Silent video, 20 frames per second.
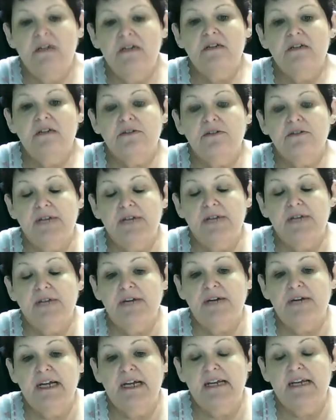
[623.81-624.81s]
Well,
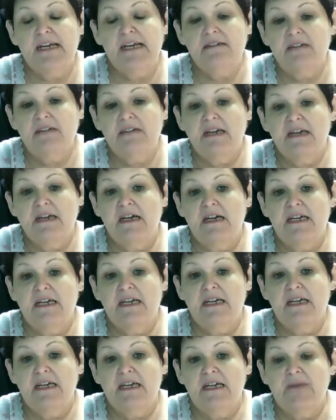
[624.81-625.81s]
anyway,
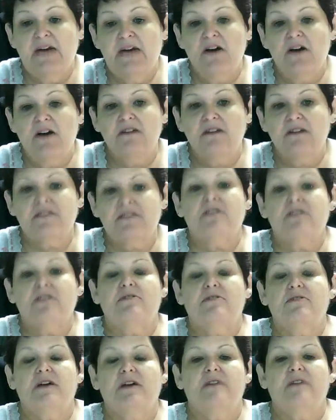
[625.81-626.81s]
that's about all that's
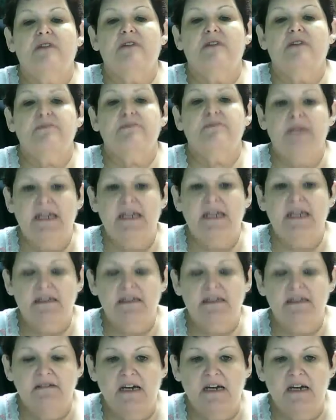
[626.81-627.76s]
going on with me.